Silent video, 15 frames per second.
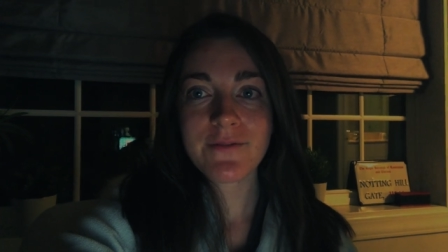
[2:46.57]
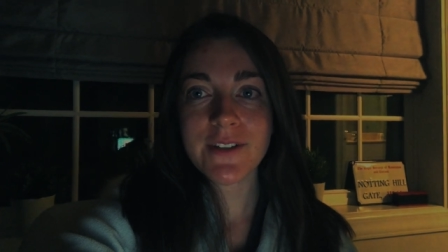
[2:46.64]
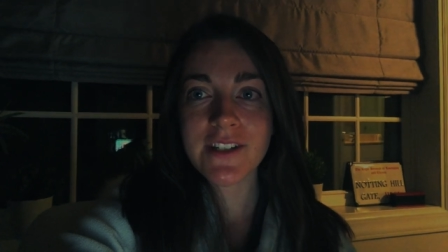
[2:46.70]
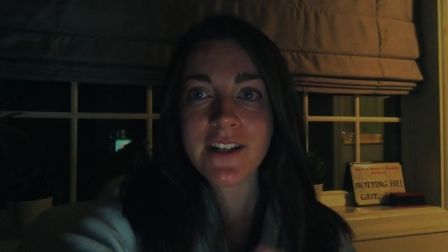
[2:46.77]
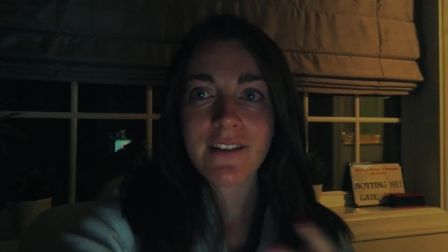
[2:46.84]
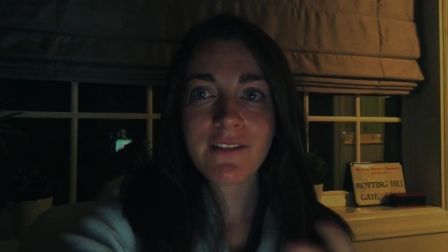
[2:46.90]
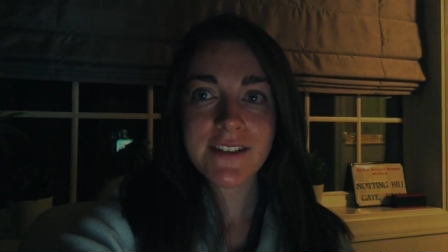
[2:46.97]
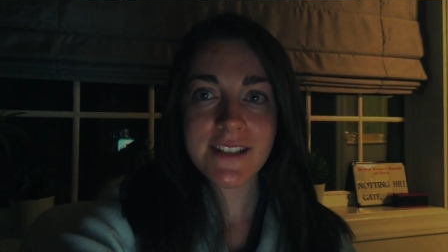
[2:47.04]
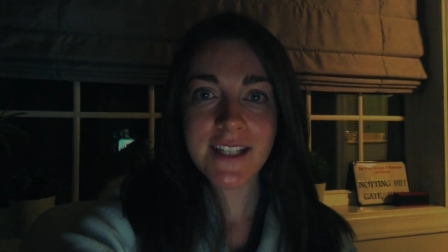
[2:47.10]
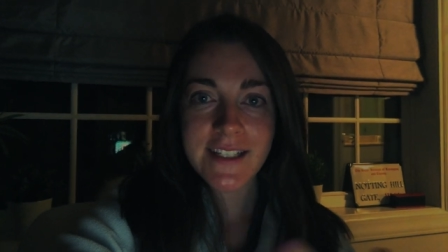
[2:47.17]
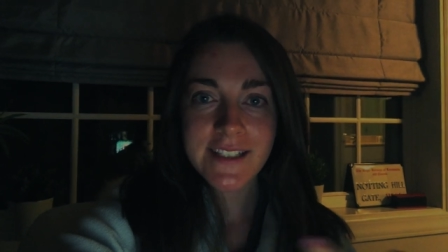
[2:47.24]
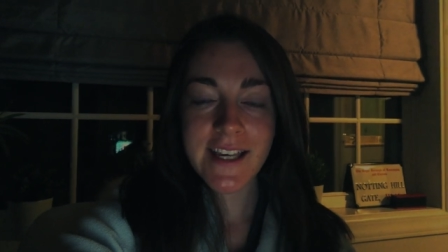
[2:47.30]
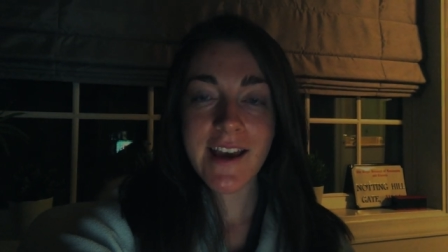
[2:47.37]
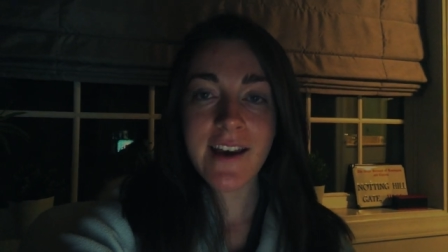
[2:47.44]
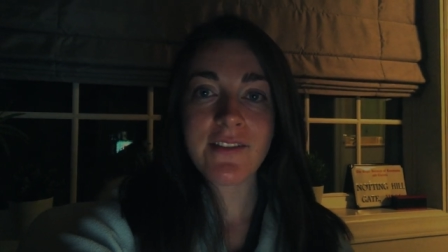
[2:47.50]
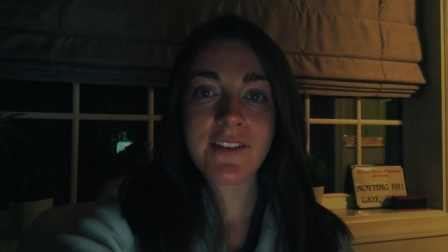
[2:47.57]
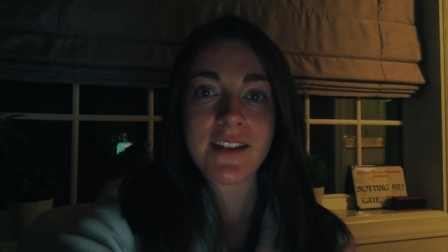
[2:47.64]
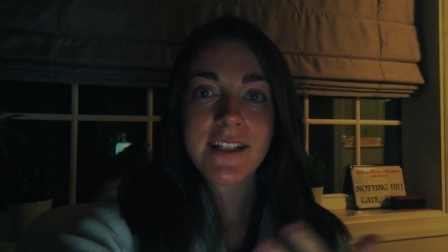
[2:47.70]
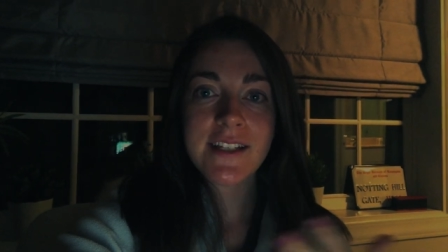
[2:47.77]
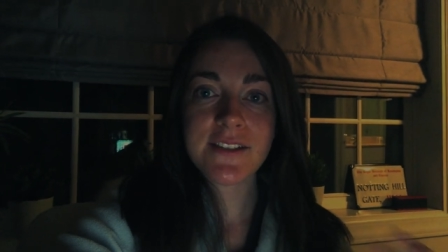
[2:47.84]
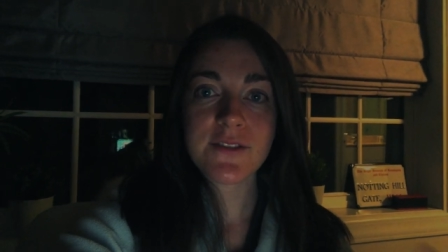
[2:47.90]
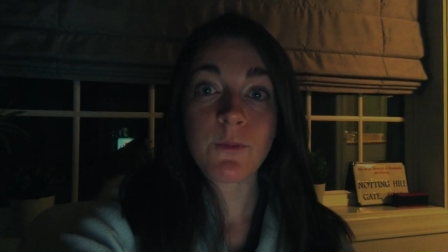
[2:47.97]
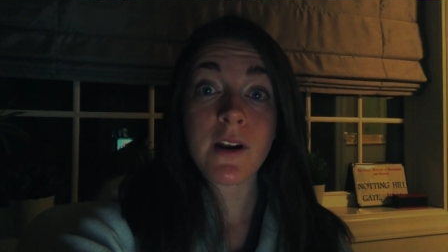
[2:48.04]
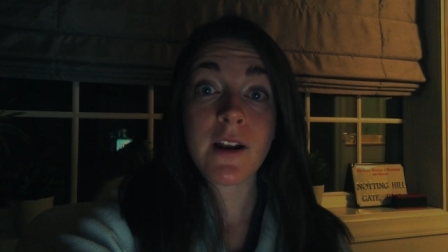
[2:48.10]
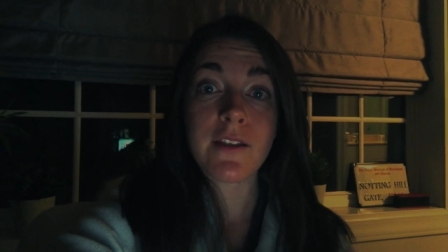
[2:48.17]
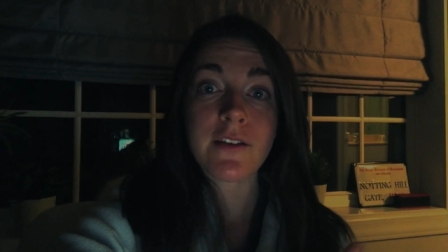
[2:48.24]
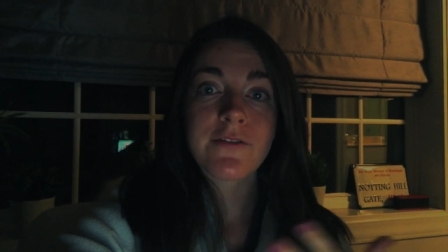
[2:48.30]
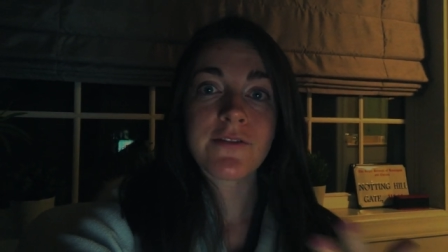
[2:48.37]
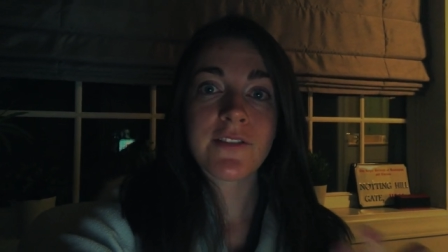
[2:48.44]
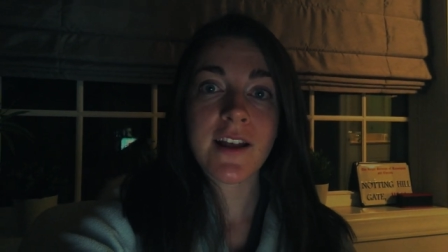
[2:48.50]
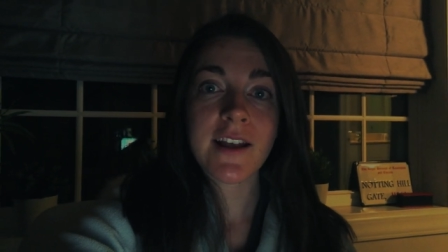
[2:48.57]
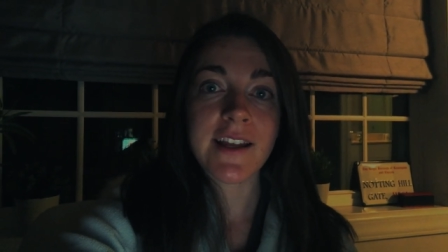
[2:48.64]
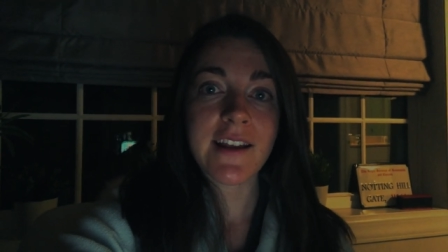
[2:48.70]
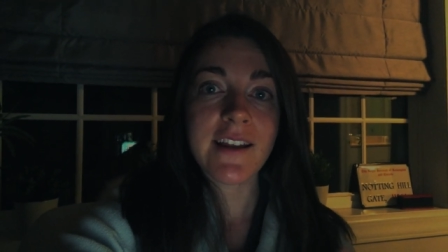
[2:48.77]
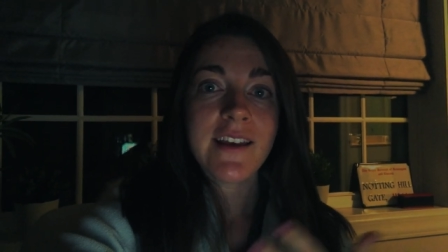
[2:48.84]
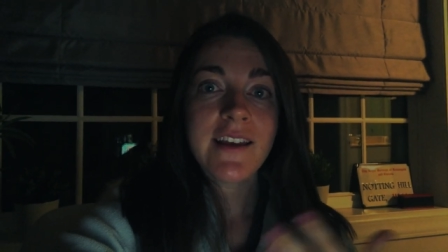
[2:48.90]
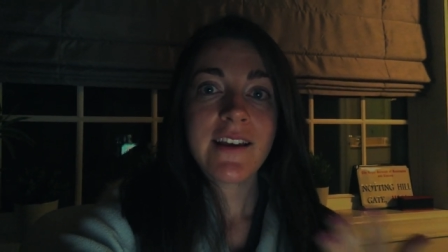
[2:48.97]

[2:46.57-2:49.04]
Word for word: which I always like to have at least one other flight